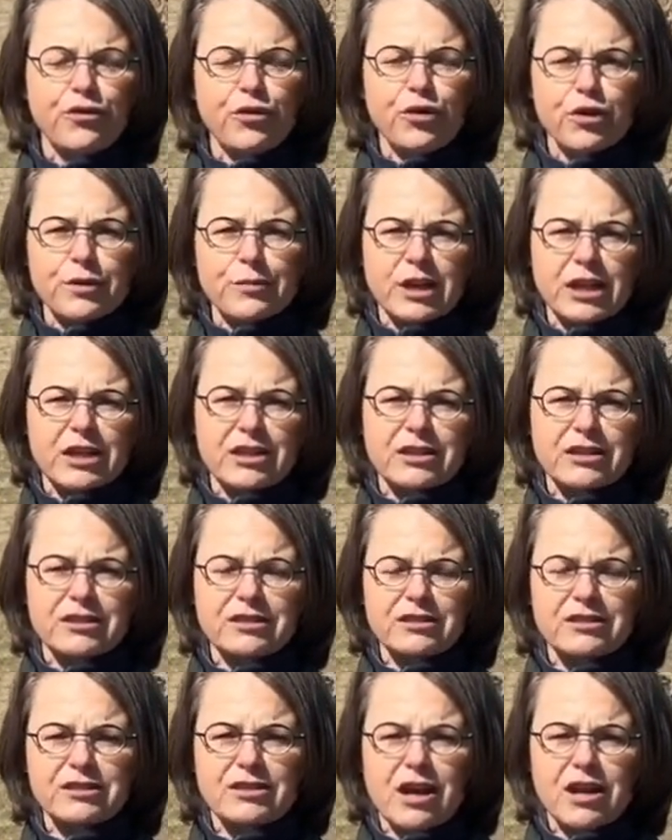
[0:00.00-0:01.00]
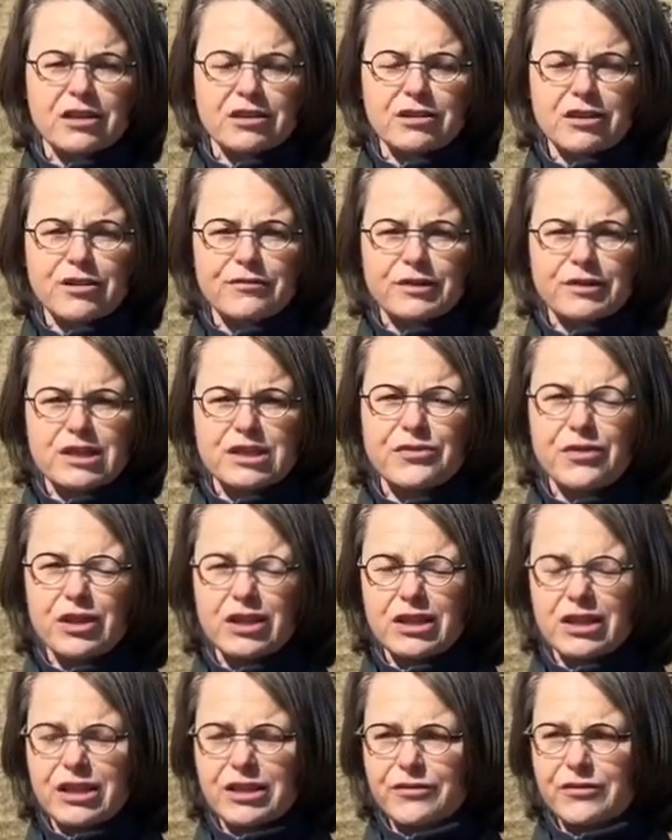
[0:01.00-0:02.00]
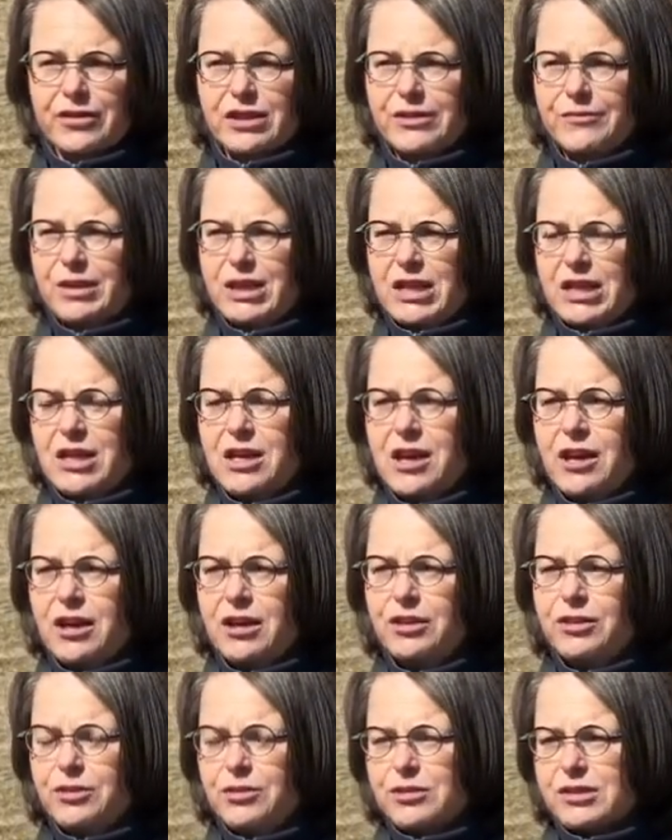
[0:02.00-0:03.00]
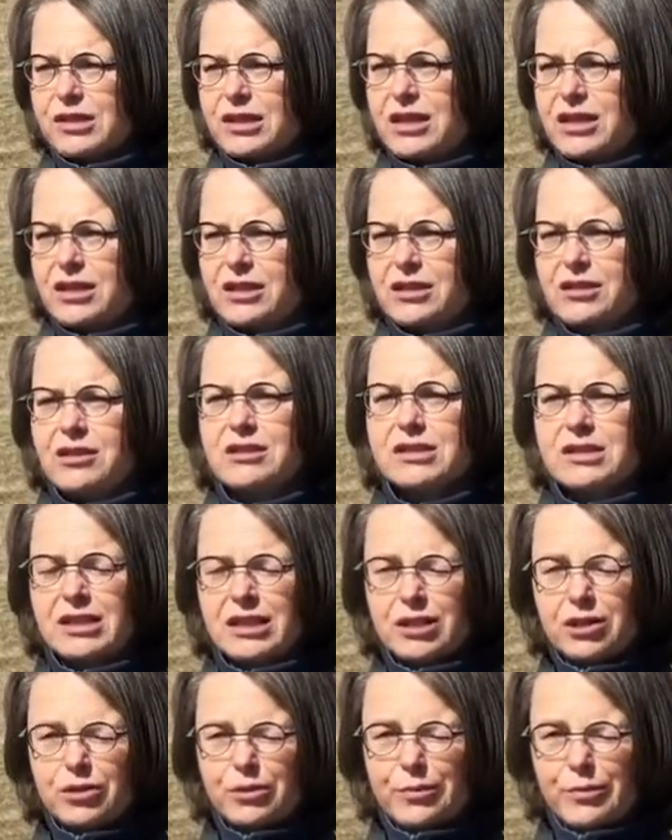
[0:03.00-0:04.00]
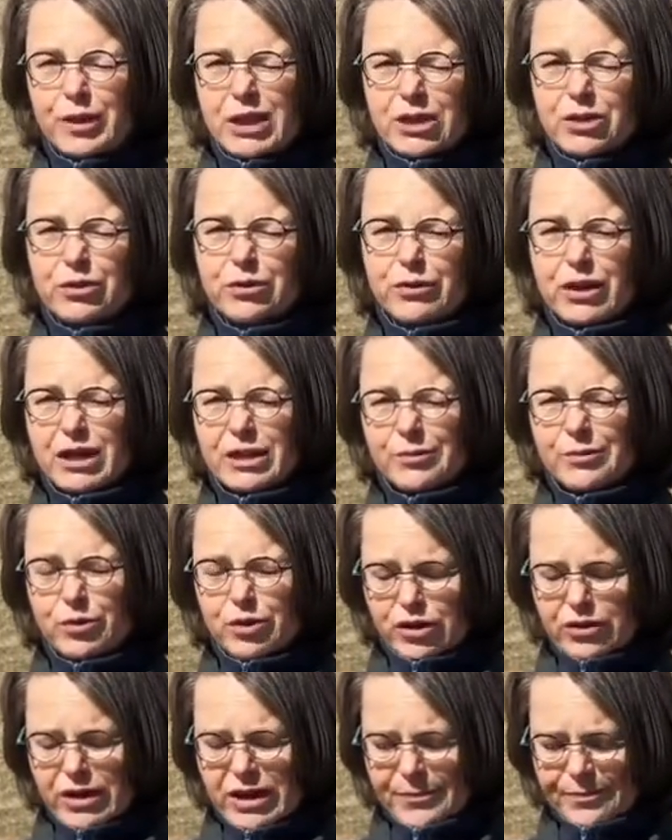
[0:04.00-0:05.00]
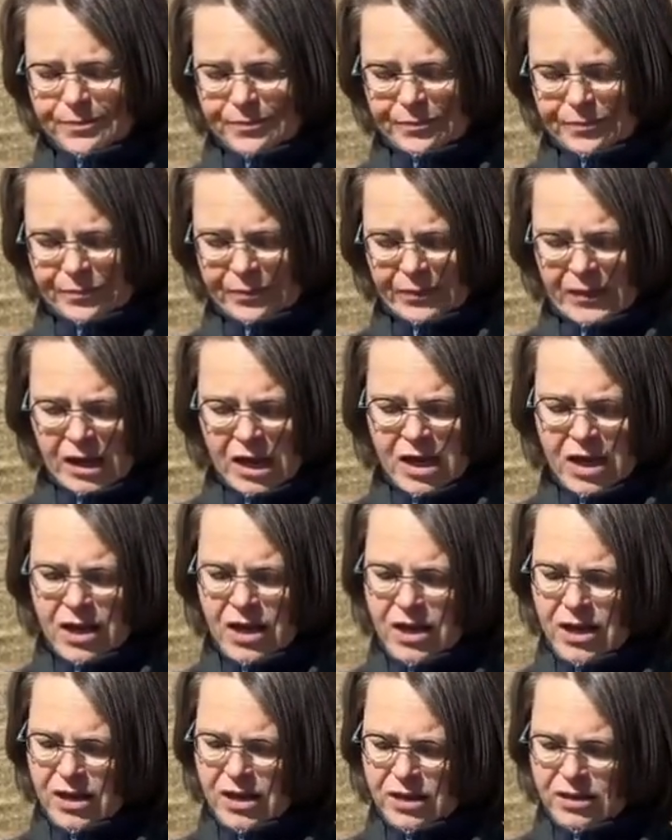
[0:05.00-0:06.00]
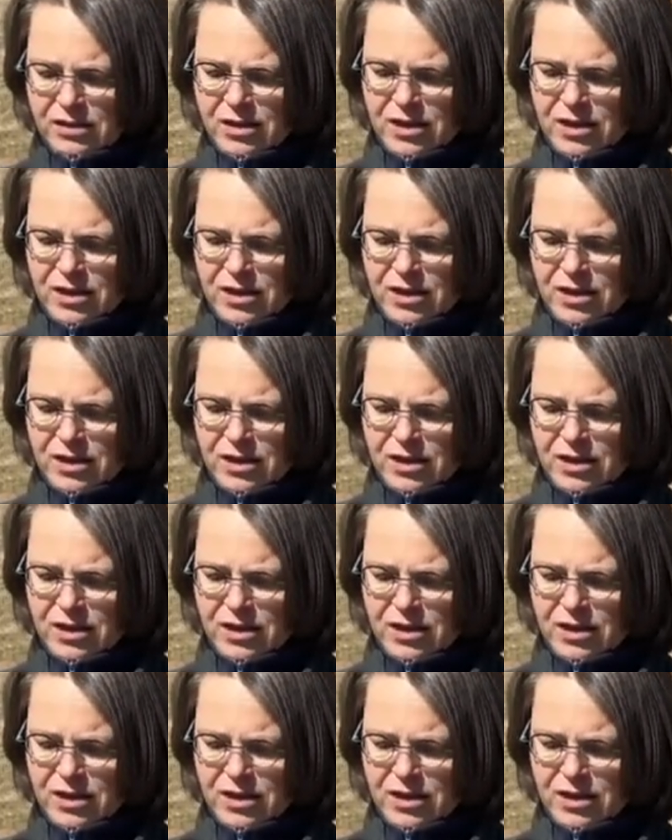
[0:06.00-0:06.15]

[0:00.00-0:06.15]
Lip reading: $4 million of this funding will be used in the C2P2 grant program, and